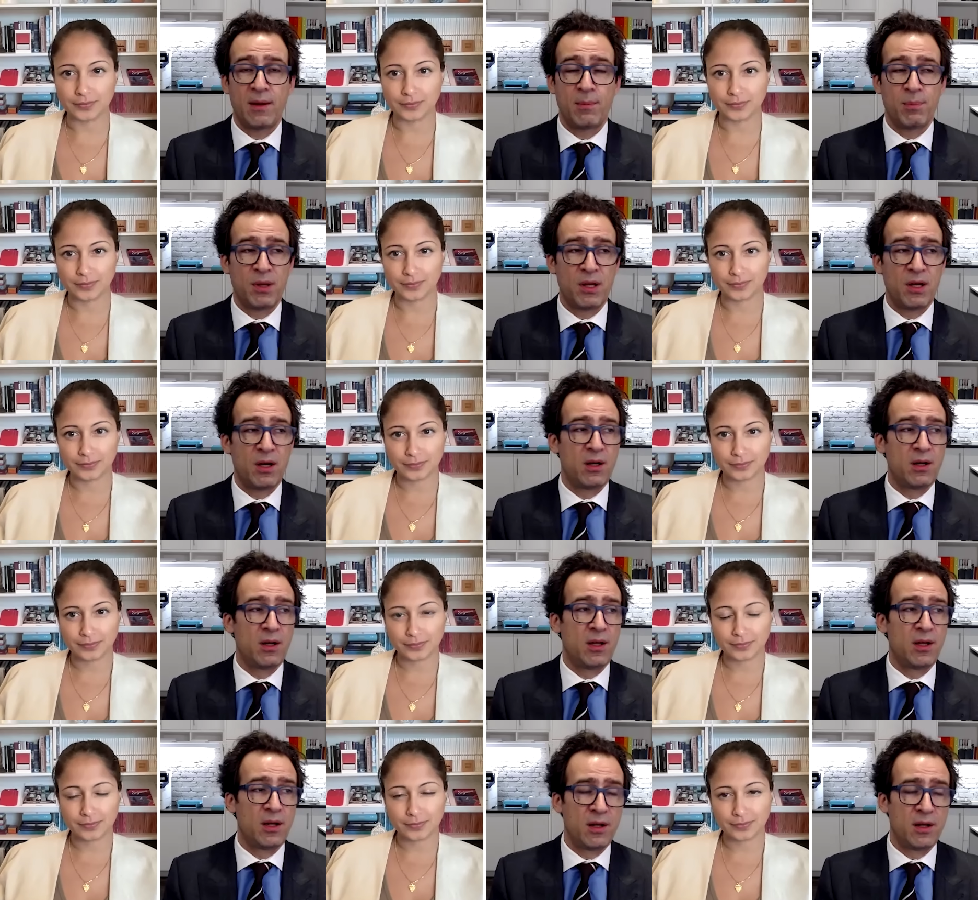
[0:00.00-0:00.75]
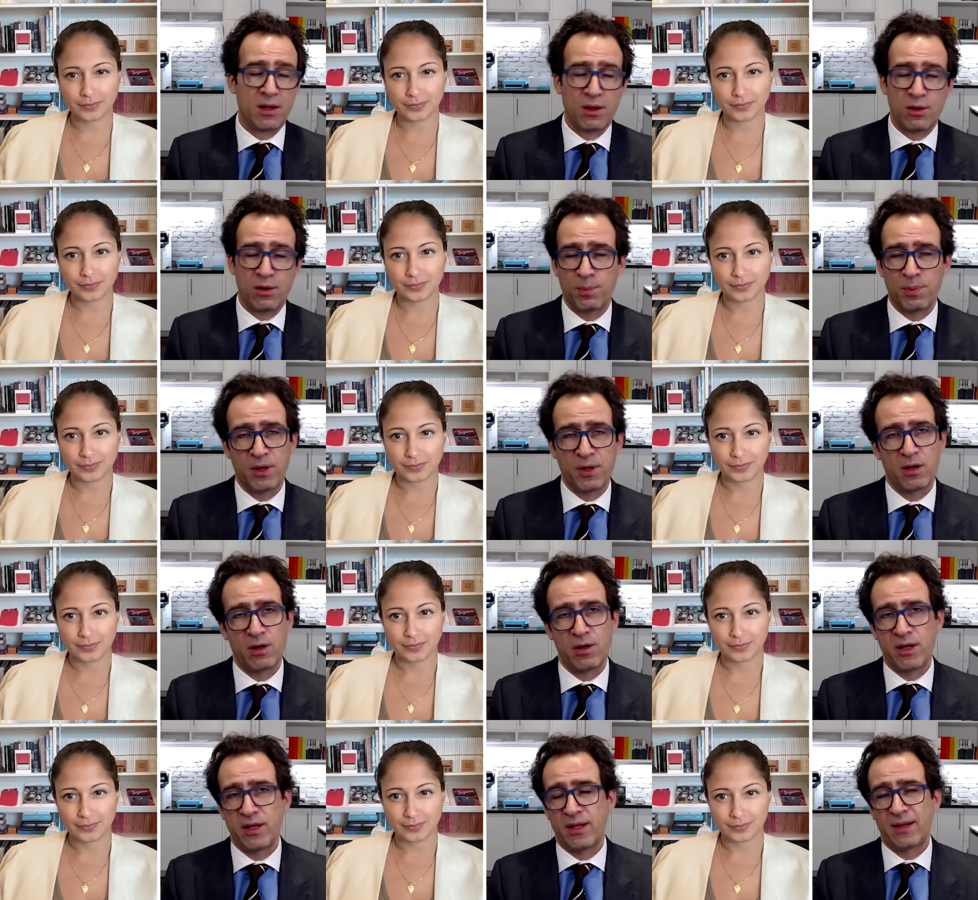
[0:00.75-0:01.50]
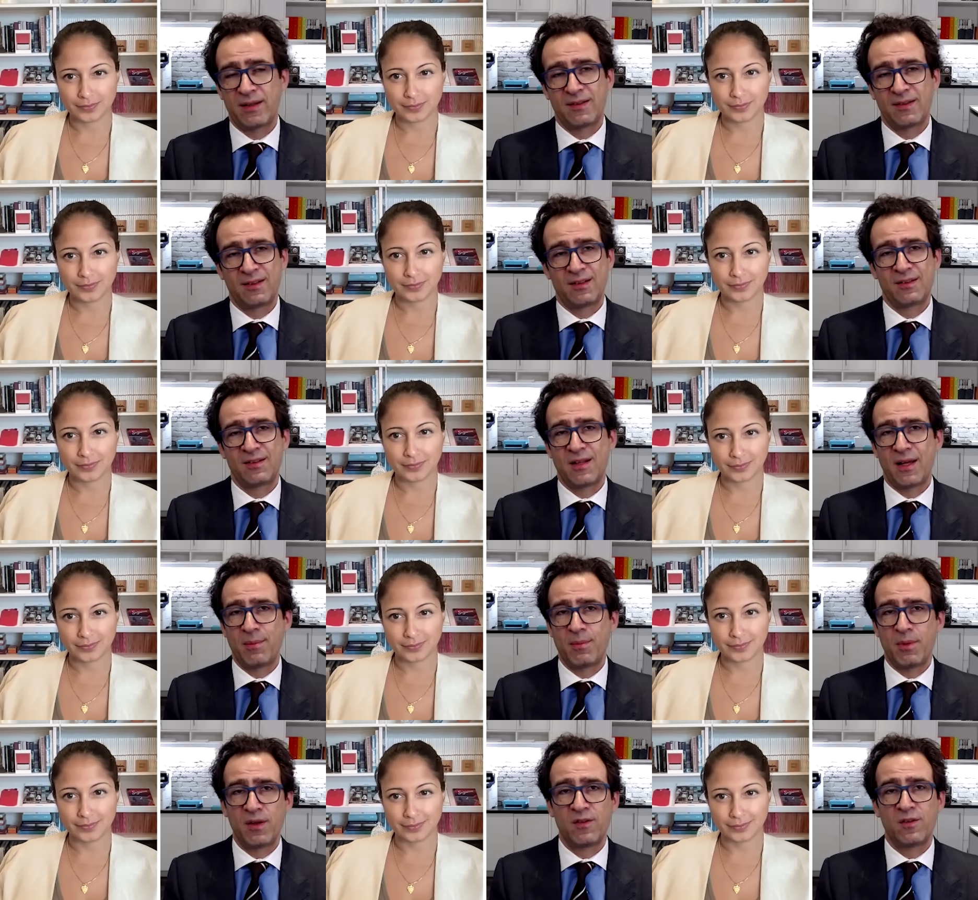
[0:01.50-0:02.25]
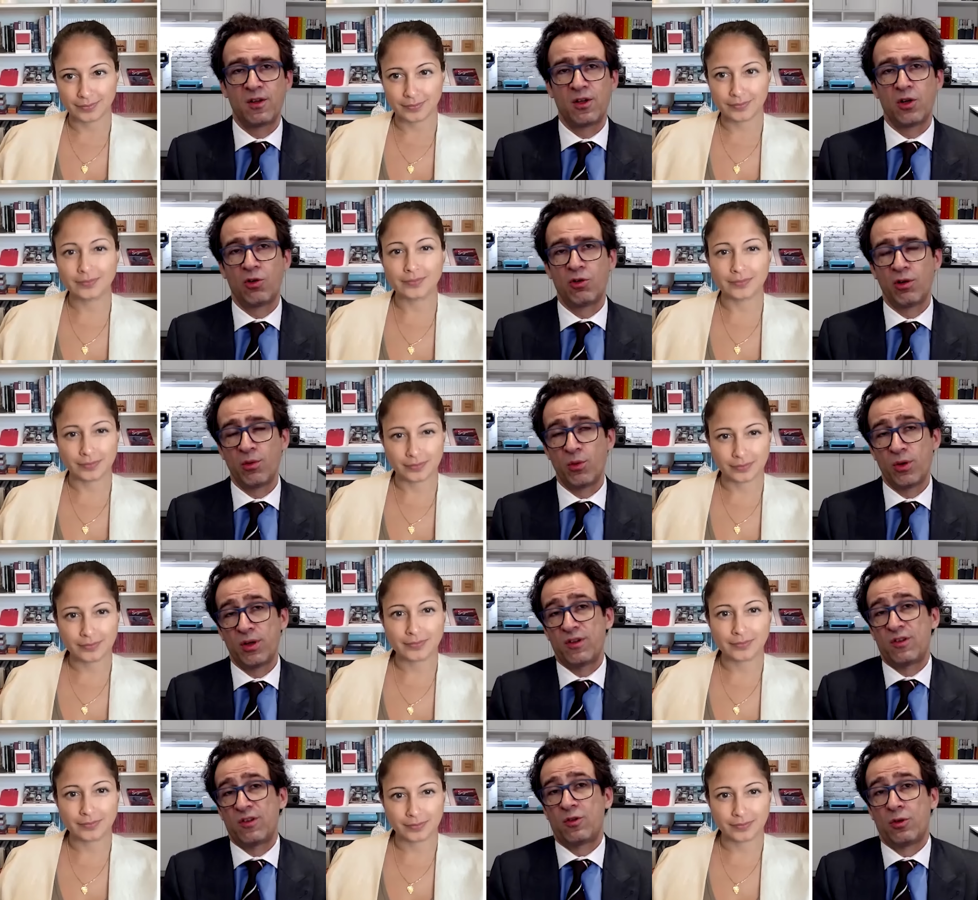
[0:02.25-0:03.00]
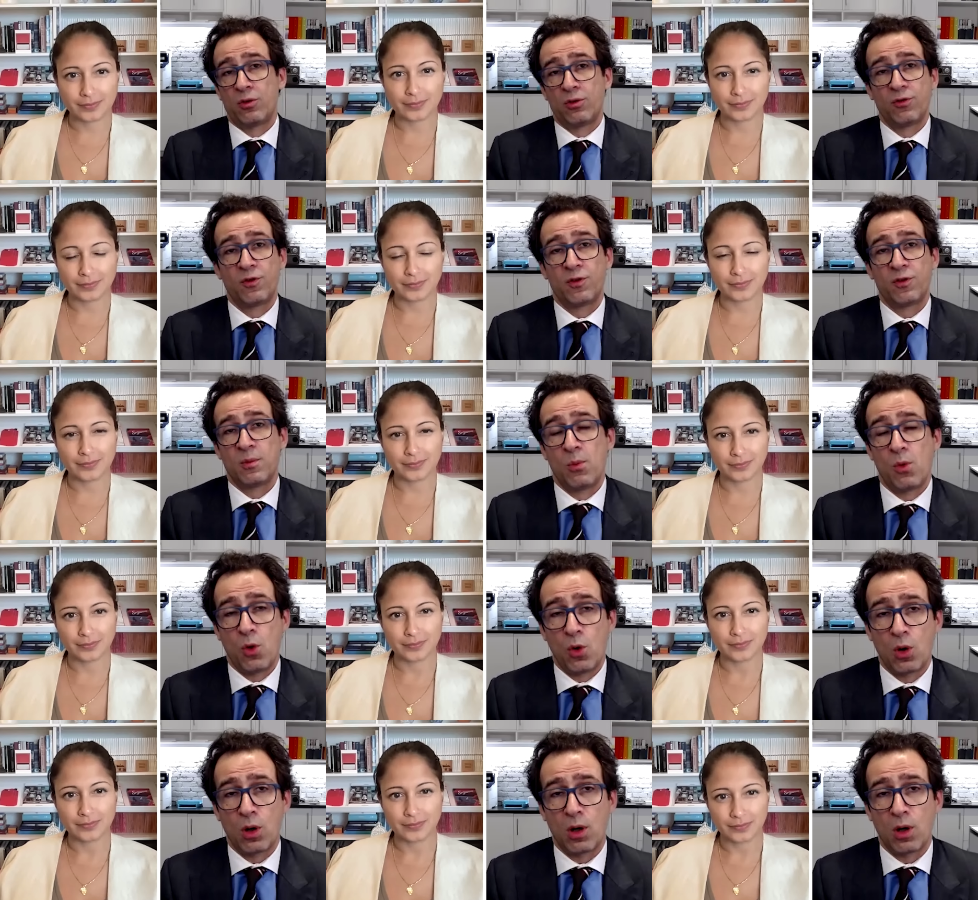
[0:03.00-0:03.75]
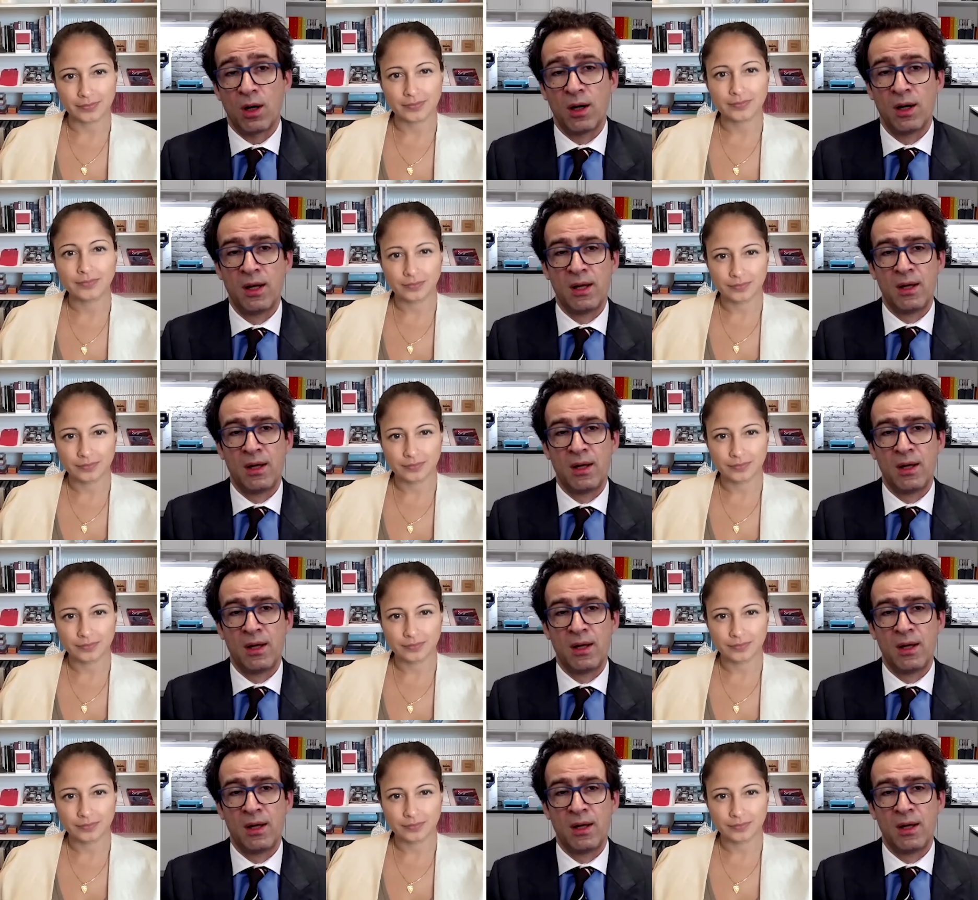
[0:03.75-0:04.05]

Speaker 1: it been in, in, another period like six nine months ago it would have sold for more